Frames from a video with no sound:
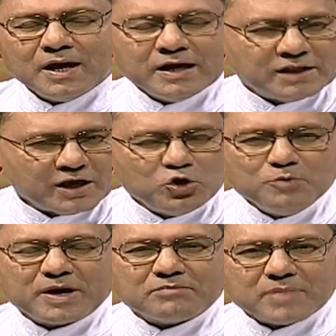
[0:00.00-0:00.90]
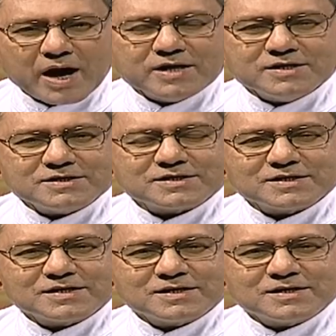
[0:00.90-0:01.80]
in the human mind
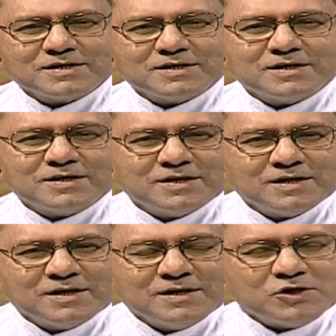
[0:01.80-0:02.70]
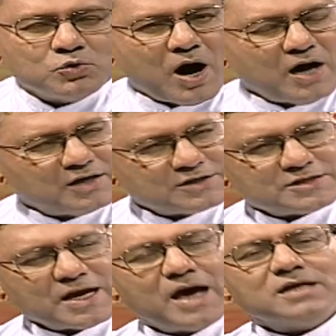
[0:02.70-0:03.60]
to
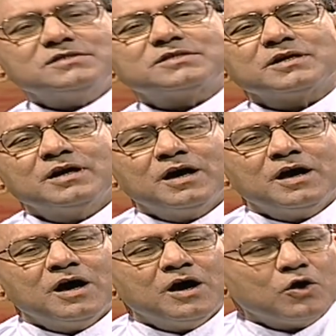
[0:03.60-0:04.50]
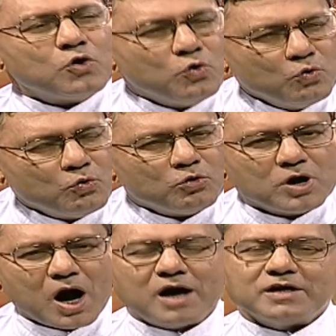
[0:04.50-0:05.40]
understand who
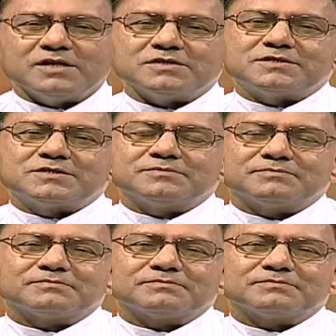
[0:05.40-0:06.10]
God is,